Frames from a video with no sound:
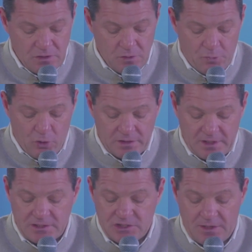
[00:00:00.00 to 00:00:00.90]
The board
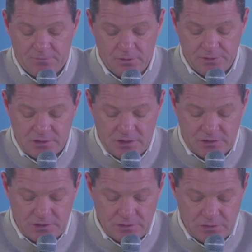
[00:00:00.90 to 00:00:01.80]
had several
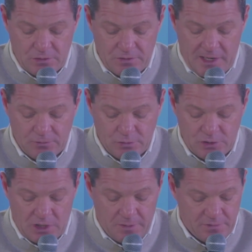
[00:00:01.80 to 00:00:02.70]
discussions on how to
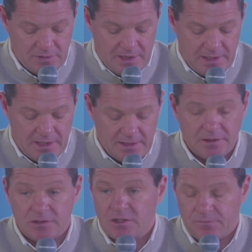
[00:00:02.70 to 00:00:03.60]
sharpen
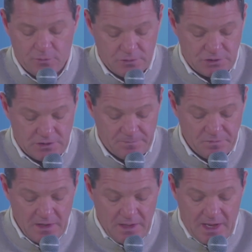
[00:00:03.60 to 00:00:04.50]
IATA's advocacy
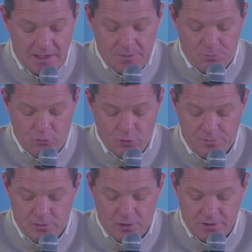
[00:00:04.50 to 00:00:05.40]
and improve
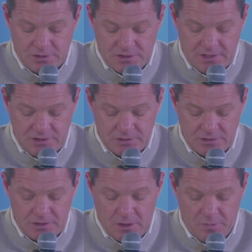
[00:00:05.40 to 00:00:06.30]
the
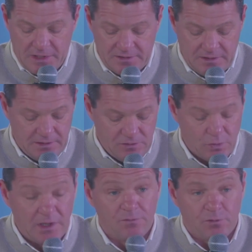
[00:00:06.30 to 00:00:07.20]
organization's ability
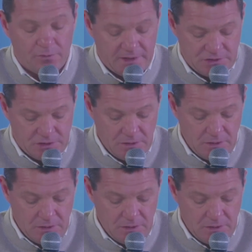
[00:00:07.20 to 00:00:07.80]
to influence